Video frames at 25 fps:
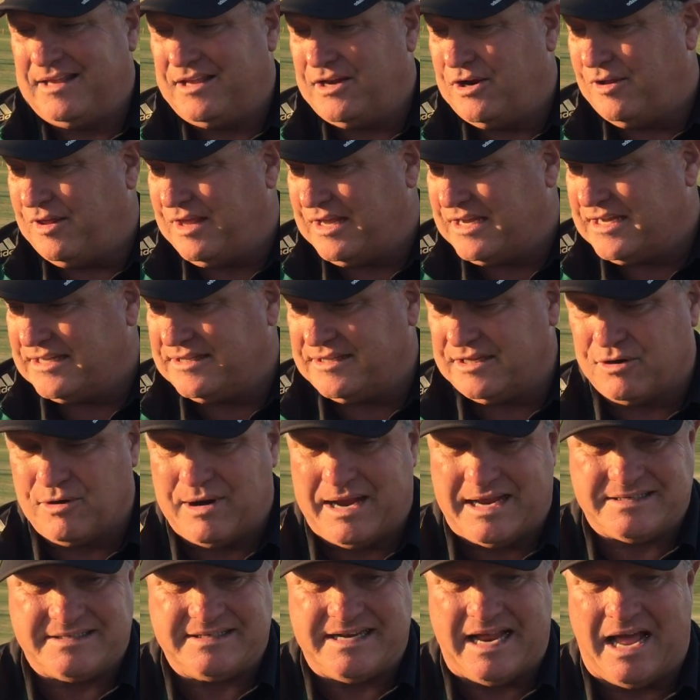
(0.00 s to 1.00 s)
They cut the
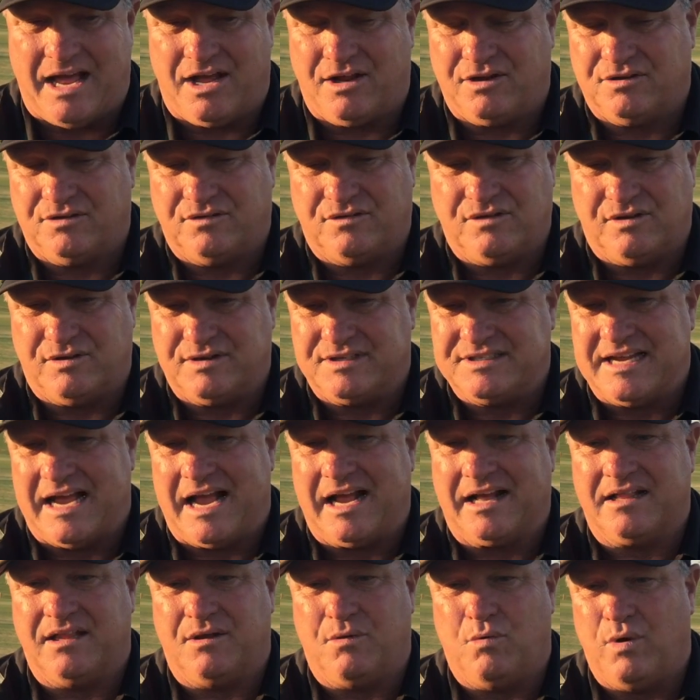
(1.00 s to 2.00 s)
grass down to
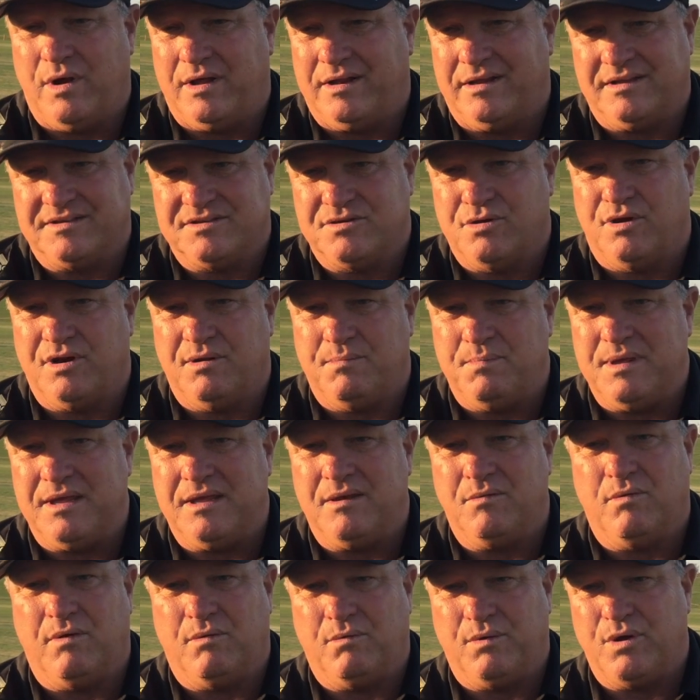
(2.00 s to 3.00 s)
exactly what it's going to
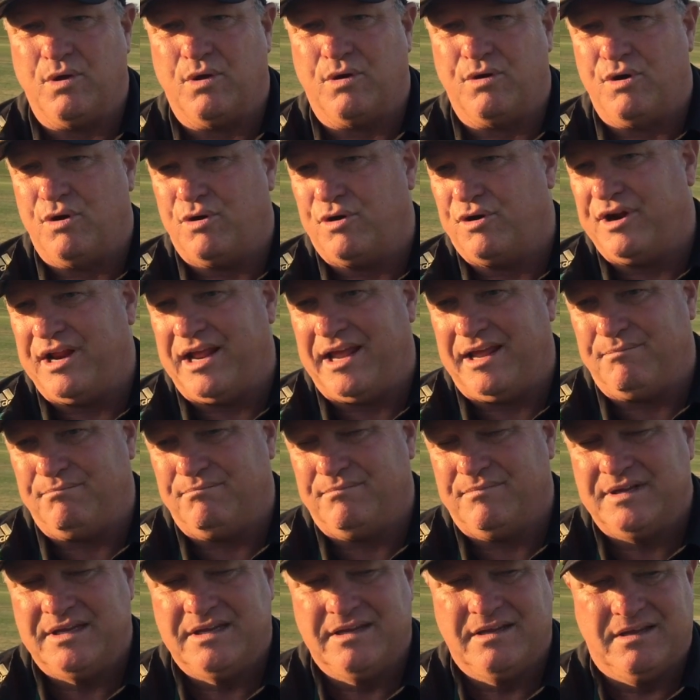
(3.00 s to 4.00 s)
be when we go to Notre
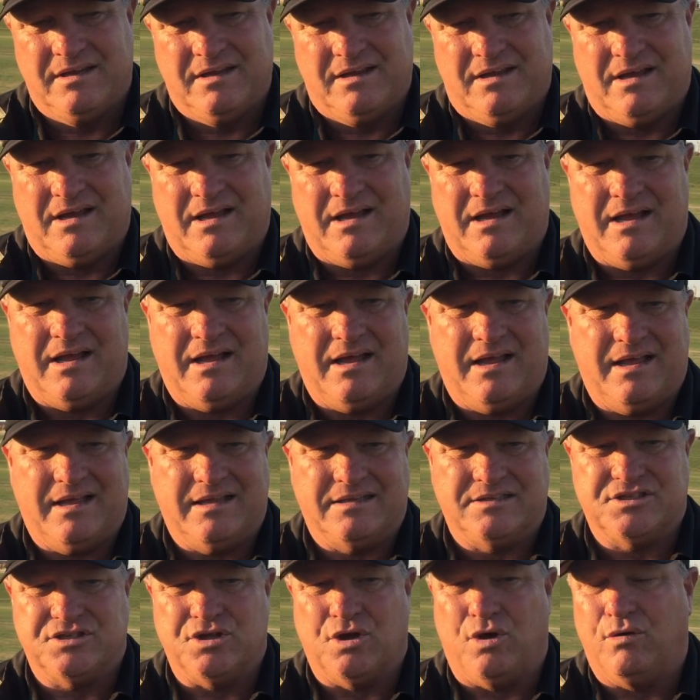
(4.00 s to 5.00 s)
Dame.
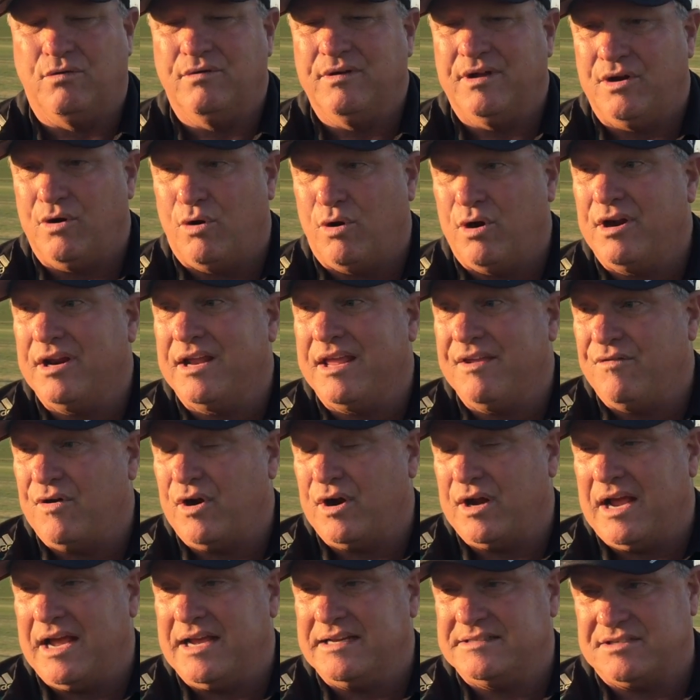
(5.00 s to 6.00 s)
And so in order to give
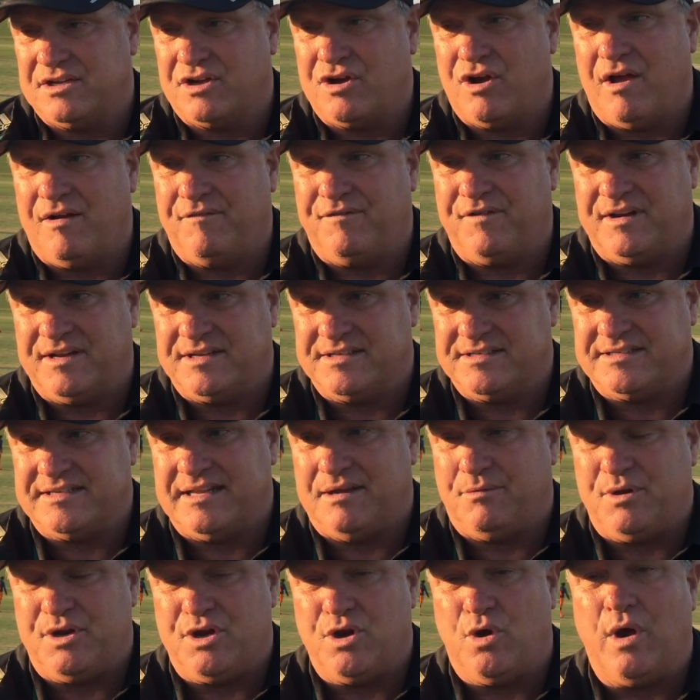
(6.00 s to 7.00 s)
our guys the confidence
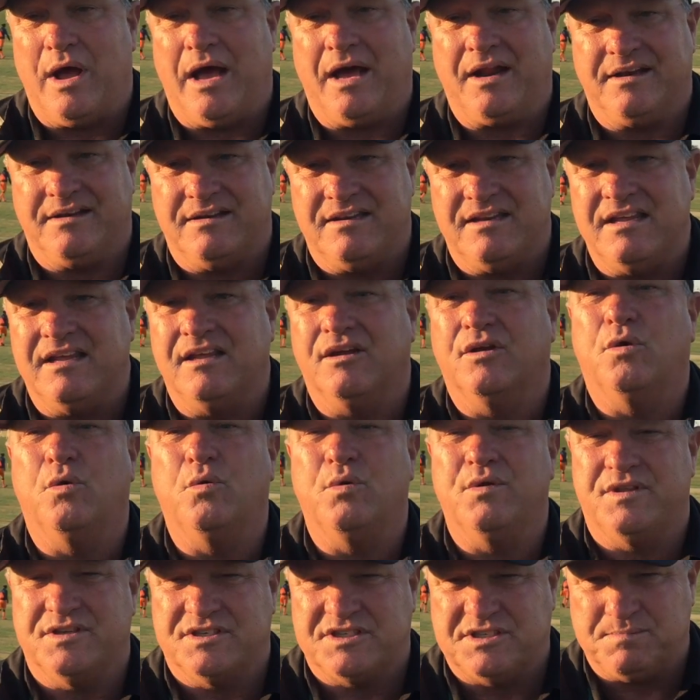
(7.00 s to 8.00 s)
that we know how to deal
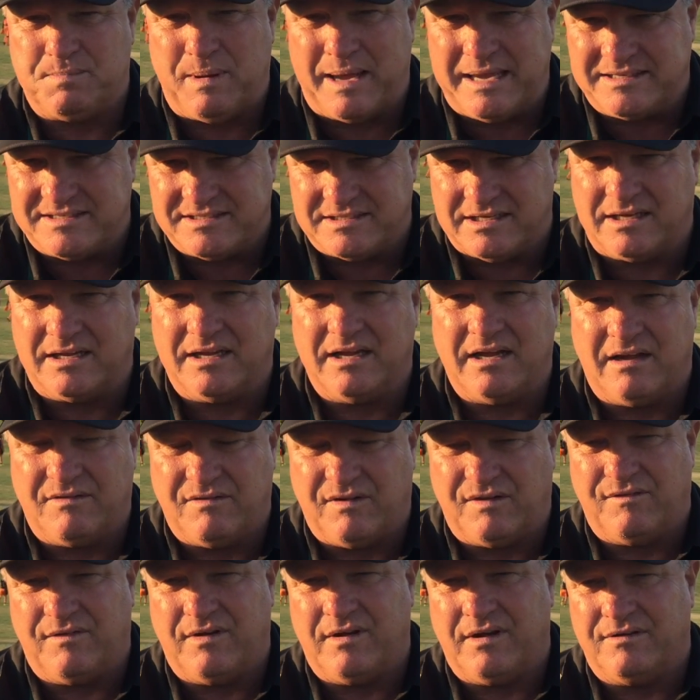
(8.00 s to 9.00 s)
with the spacing
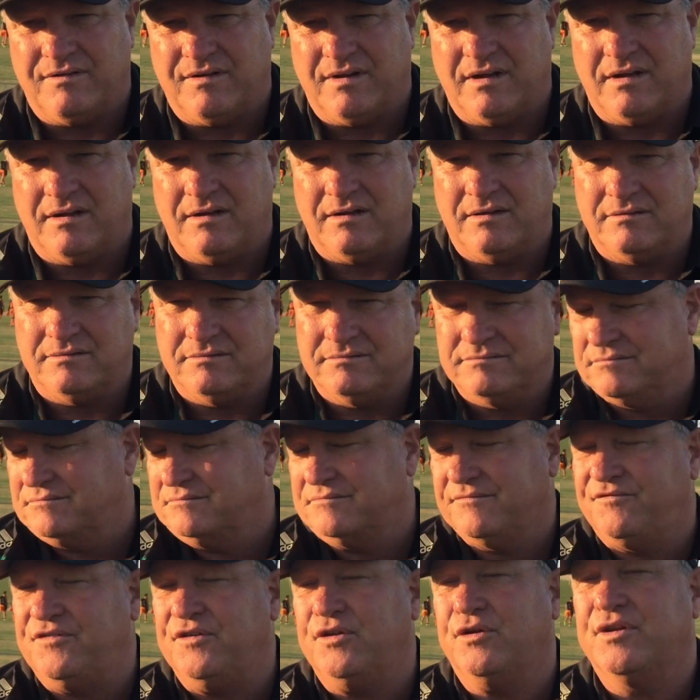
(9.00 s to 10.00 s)
of
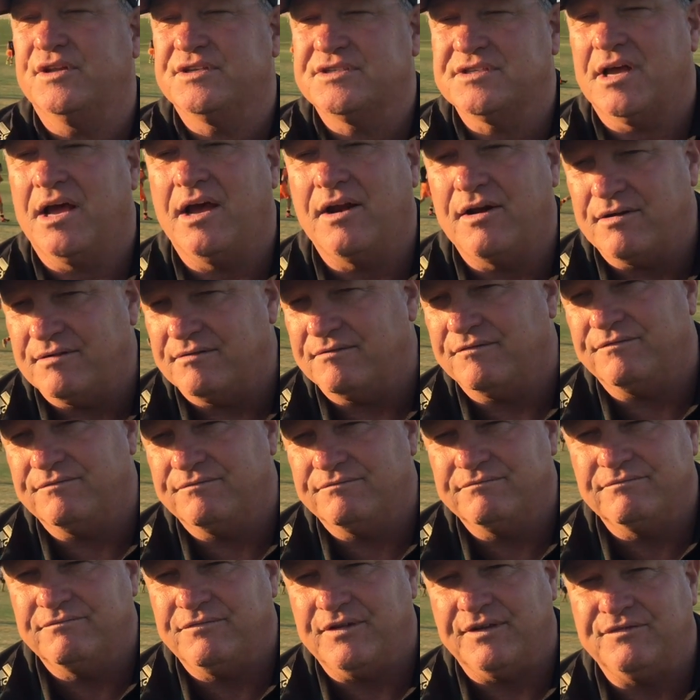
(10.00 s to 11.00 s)
a field that's
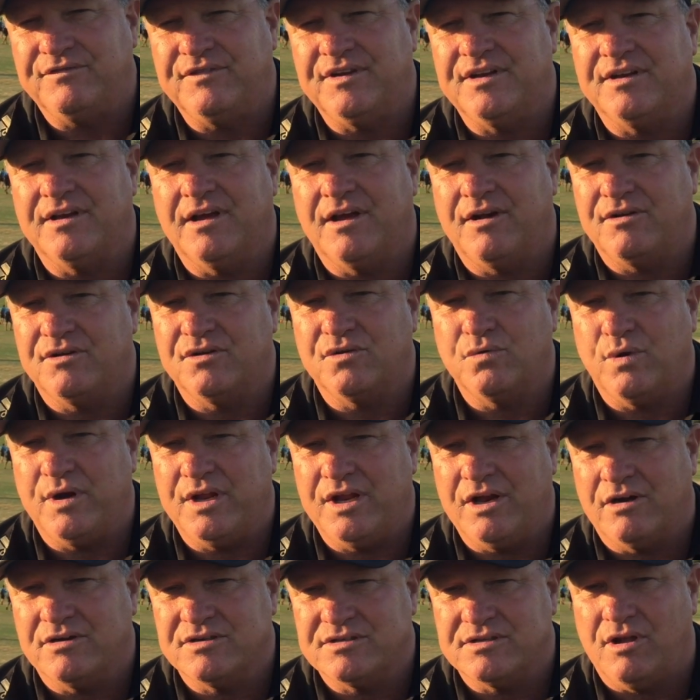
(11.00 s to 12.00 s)
115 to
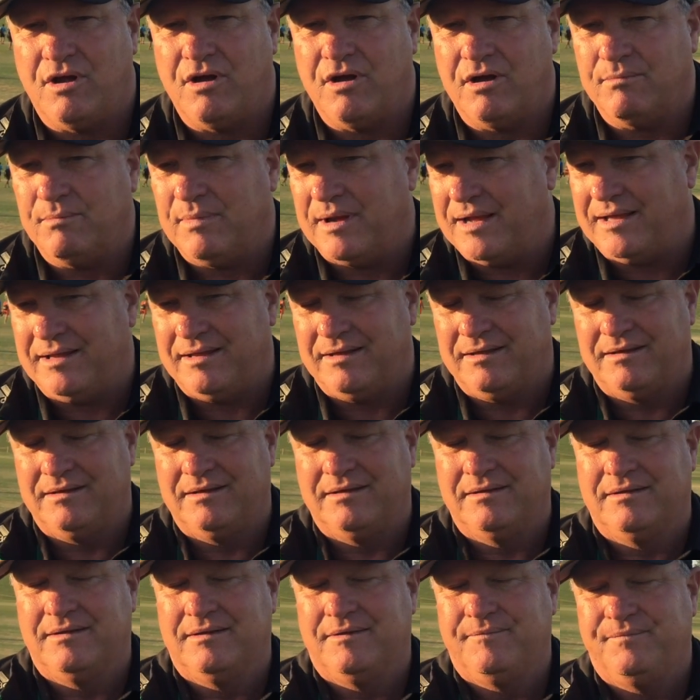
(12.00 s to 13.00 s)
120 yards long by
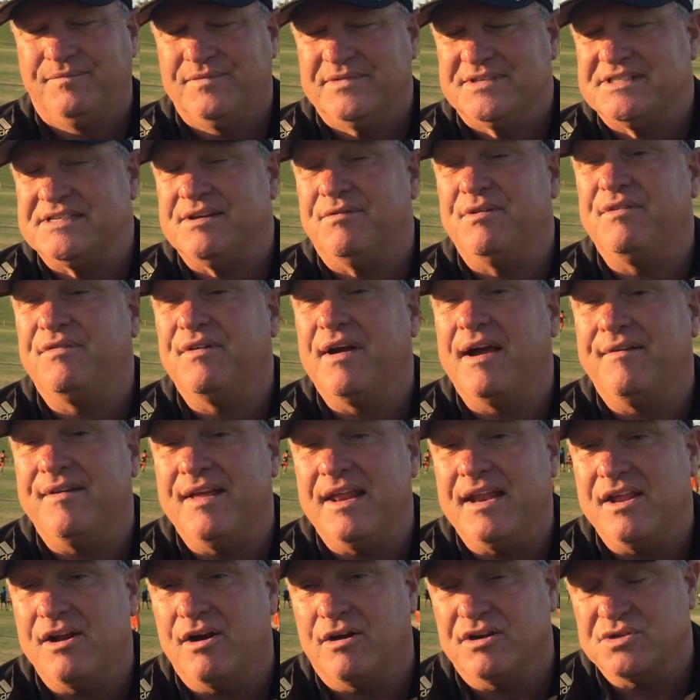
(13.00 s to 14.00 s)
75 to
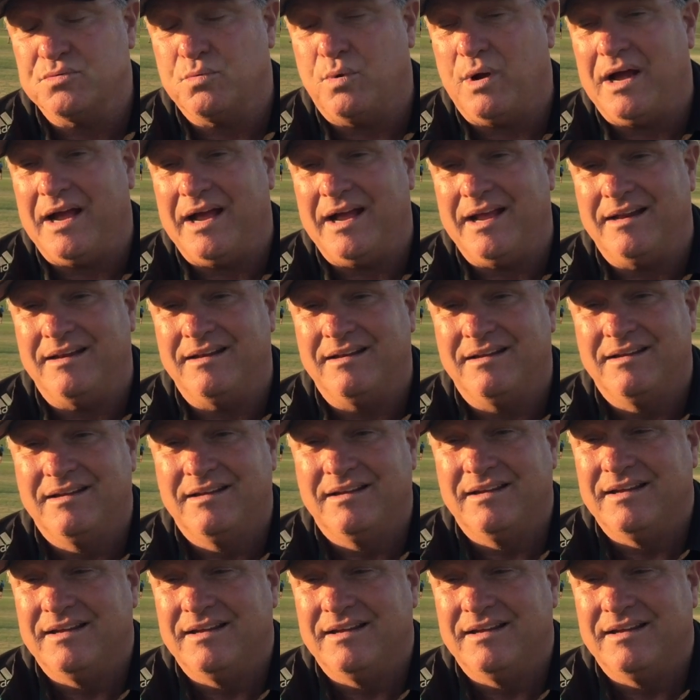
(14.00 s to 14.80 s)
80 yards wide,